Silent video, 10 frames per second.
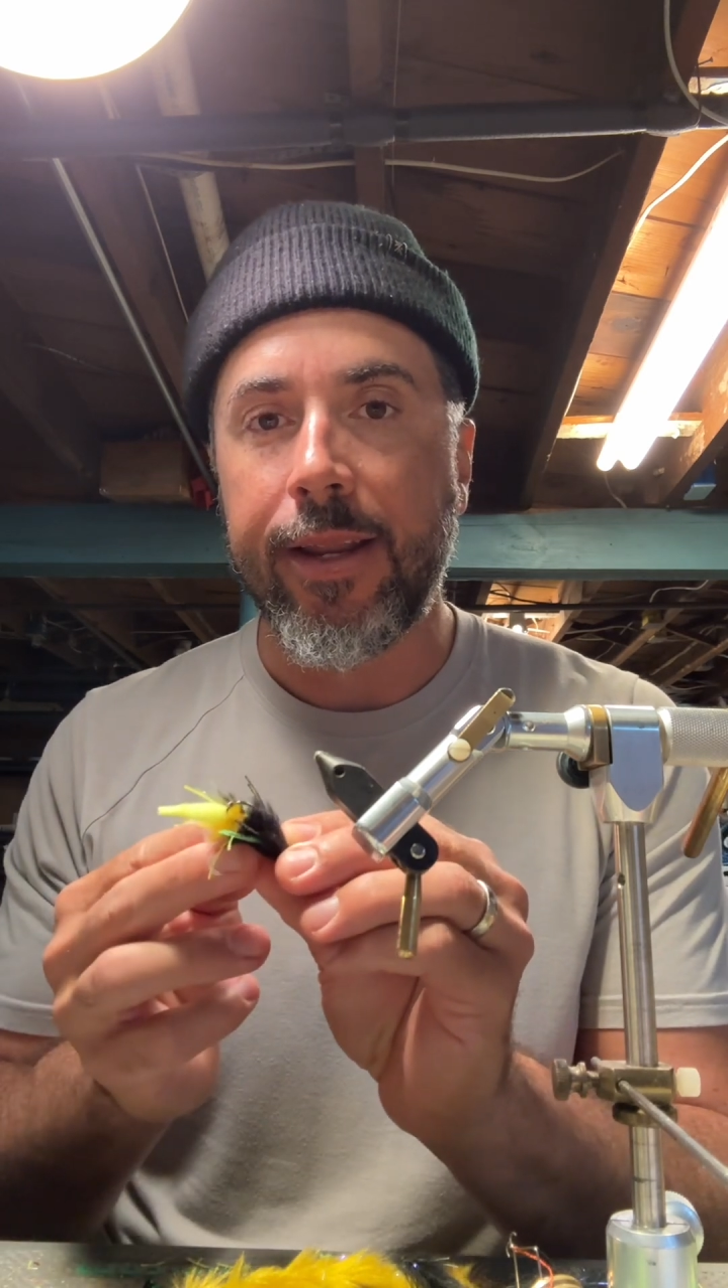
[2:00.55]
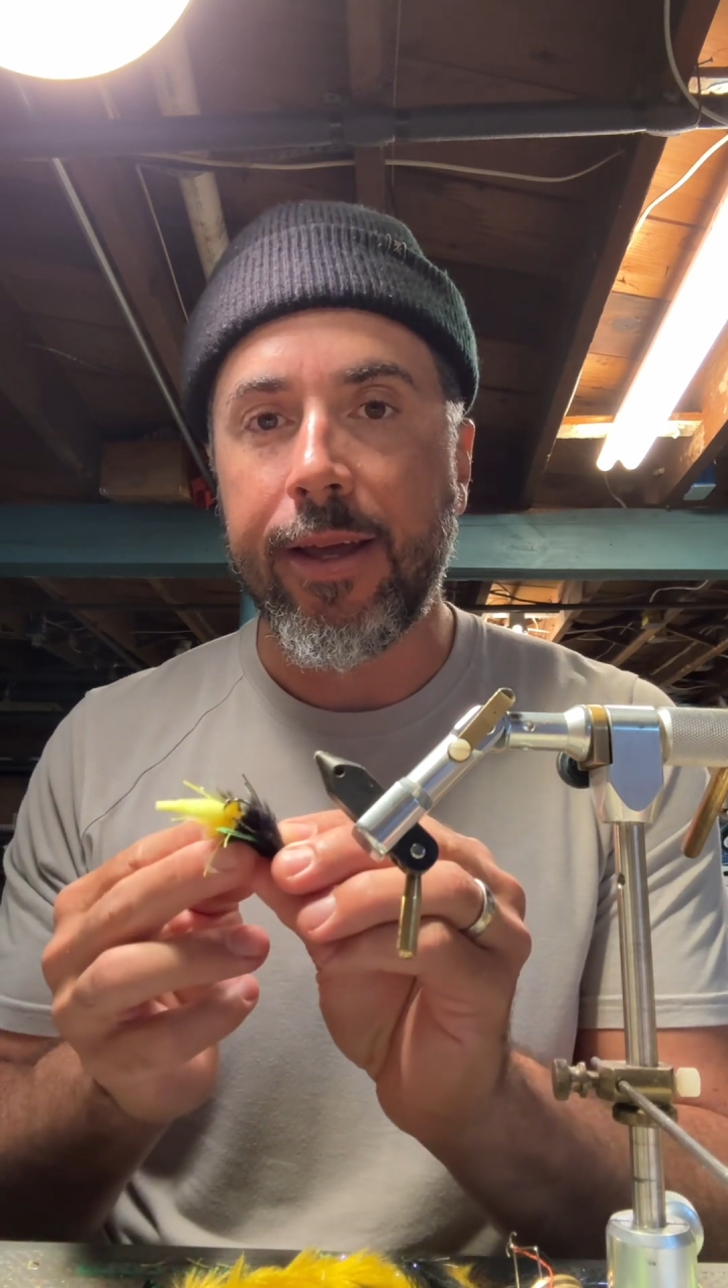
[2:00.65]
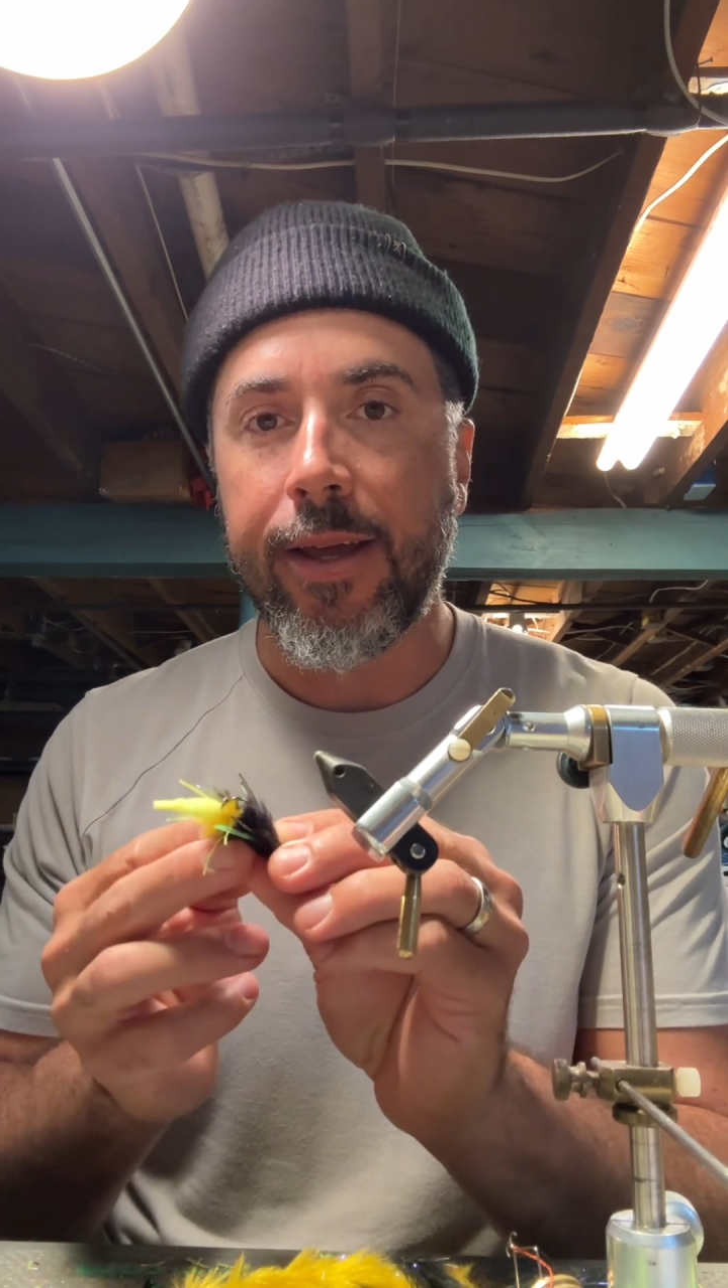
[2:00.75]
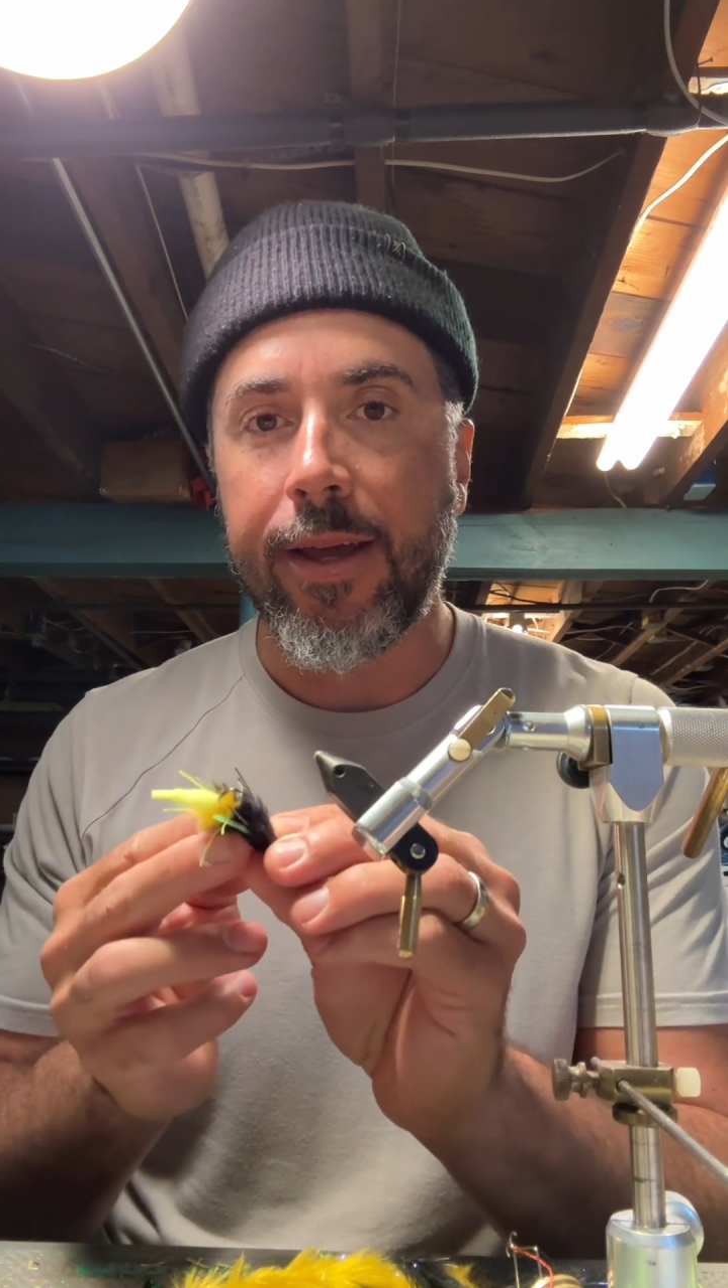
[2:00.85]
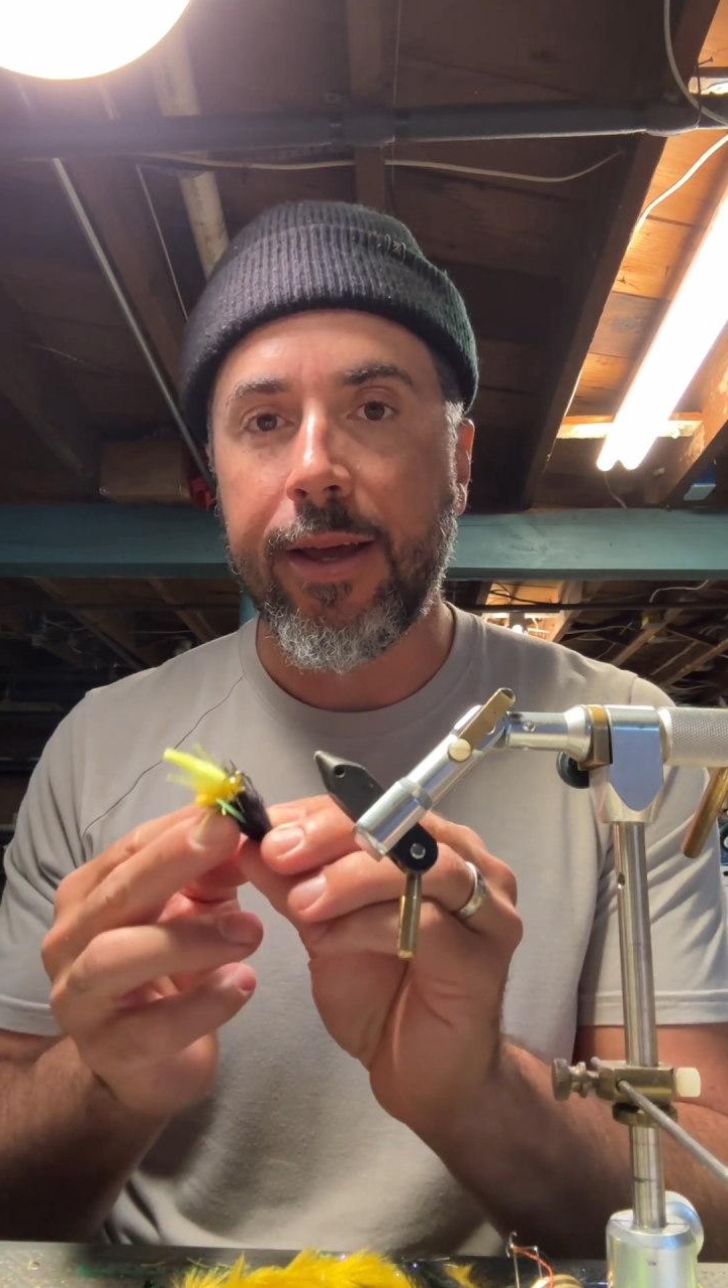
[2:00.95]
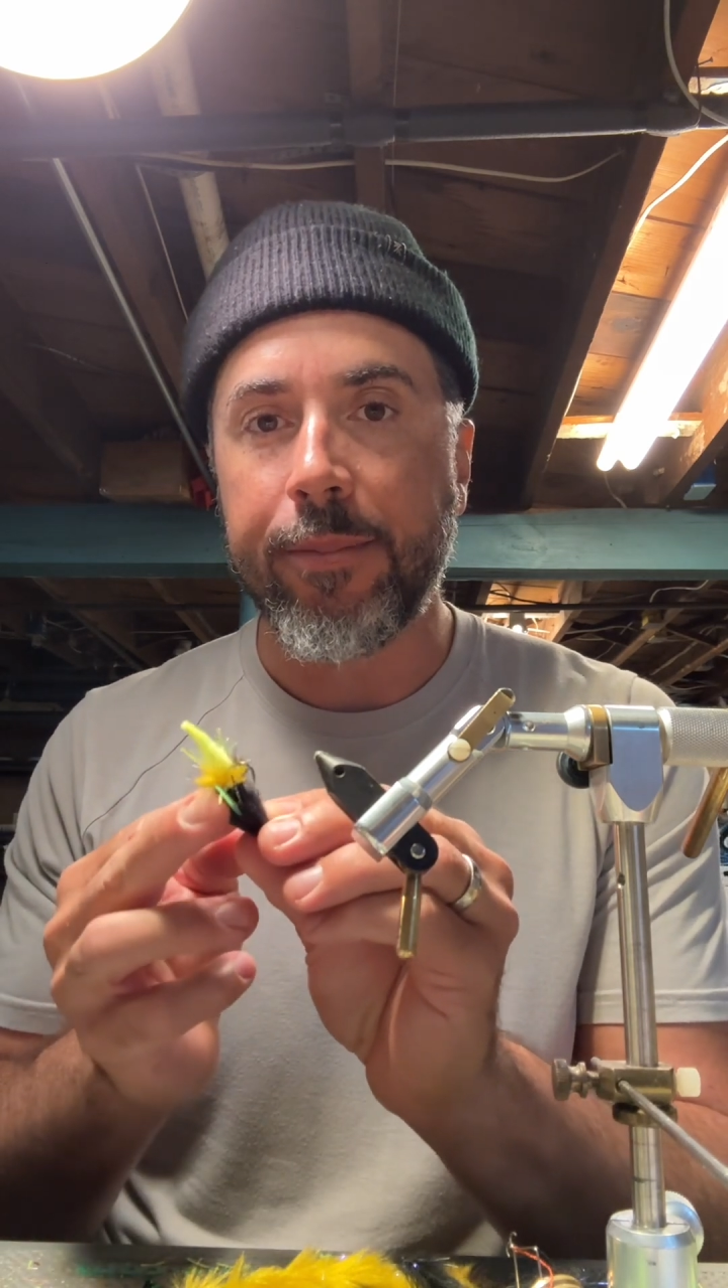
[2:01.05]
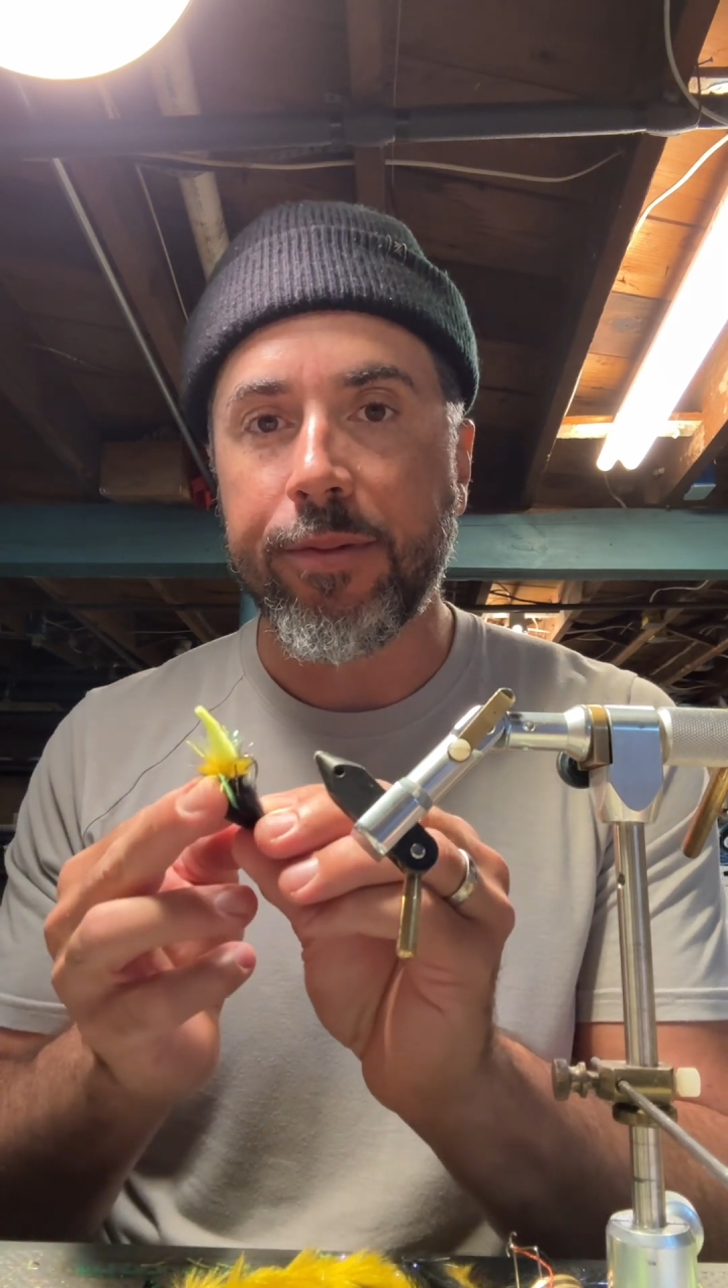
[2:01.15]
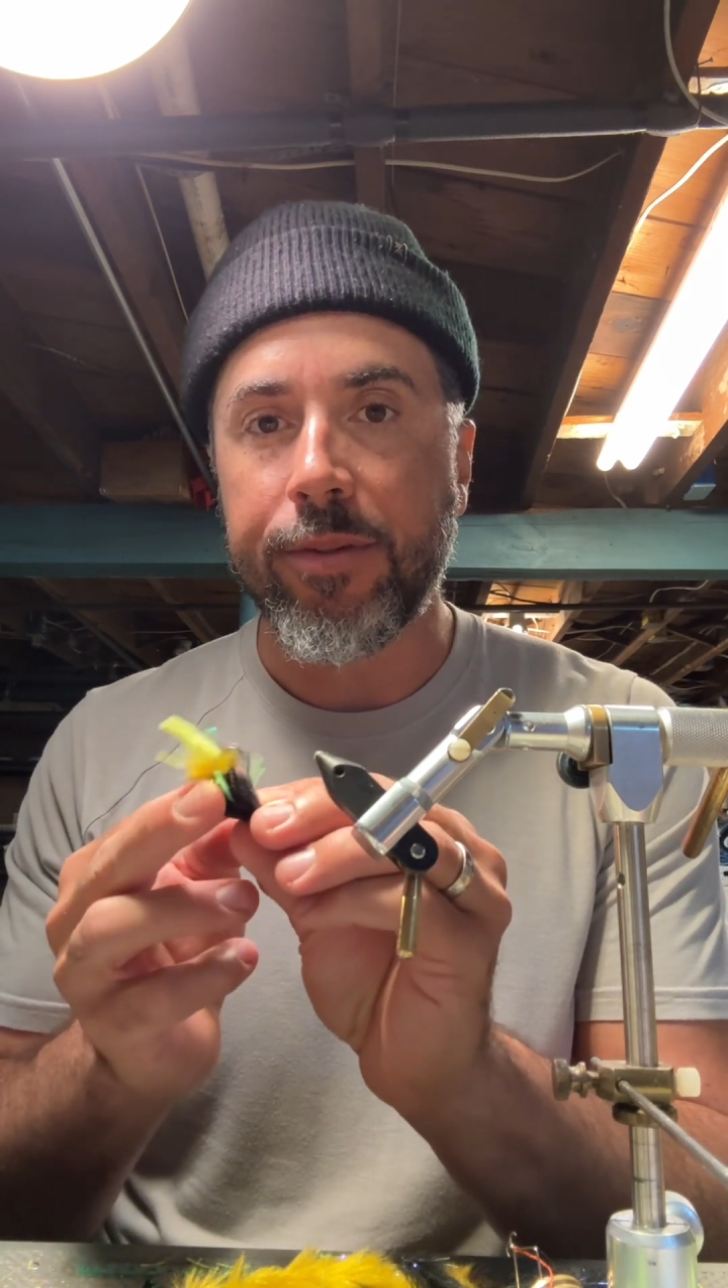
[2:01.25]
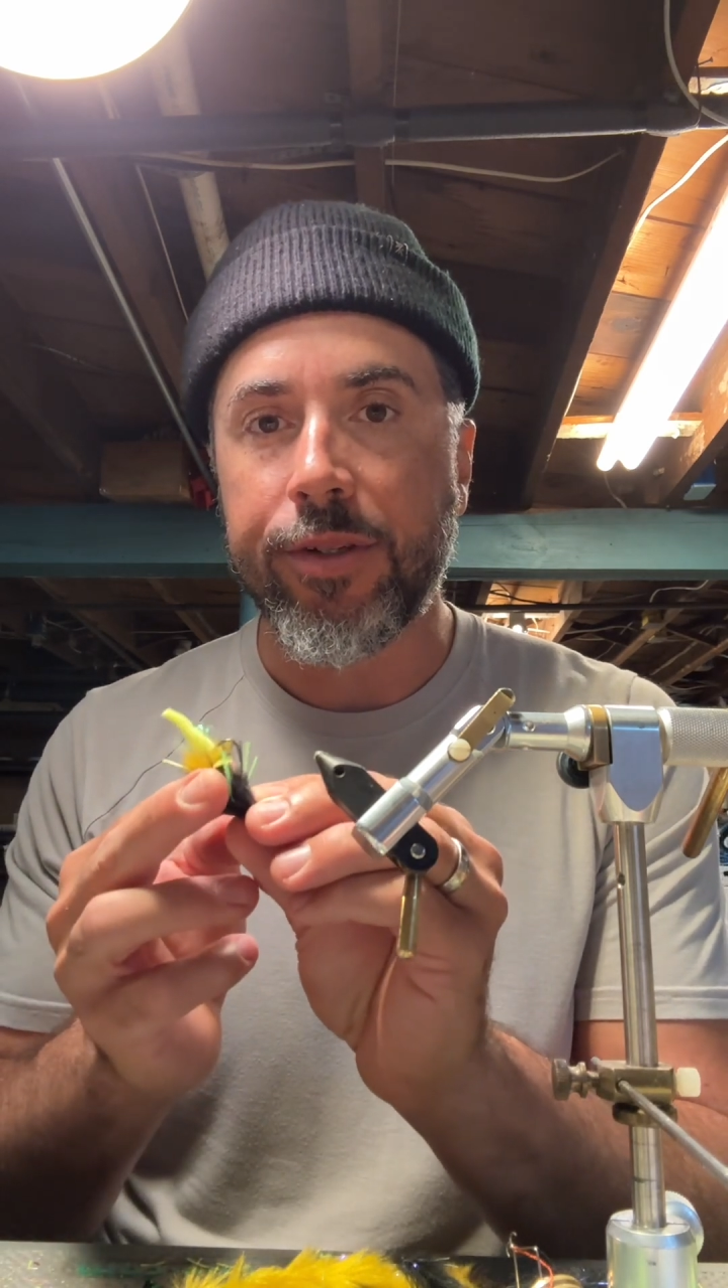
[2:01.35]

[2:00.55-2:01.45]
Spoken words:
helps with